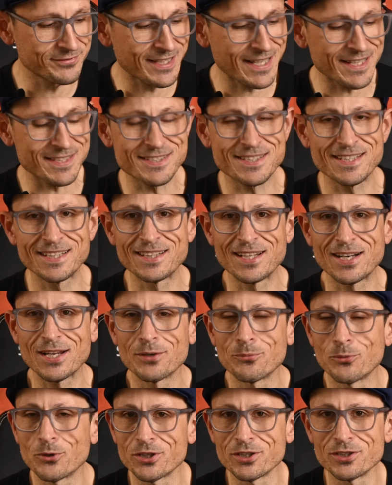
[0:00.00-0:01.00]
testing that I
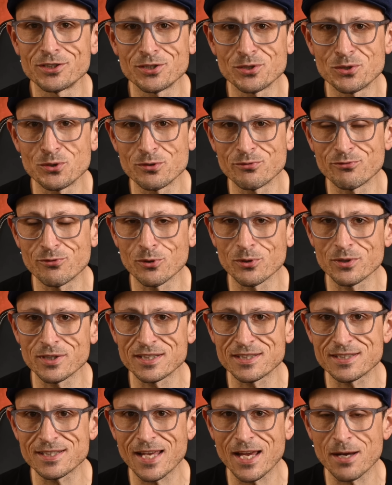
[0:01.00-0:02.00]
wanted to do for
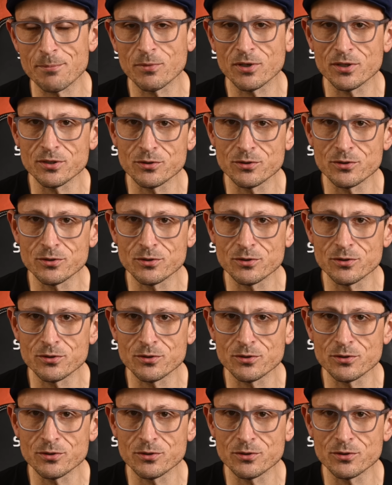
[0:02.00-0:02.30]
this camera.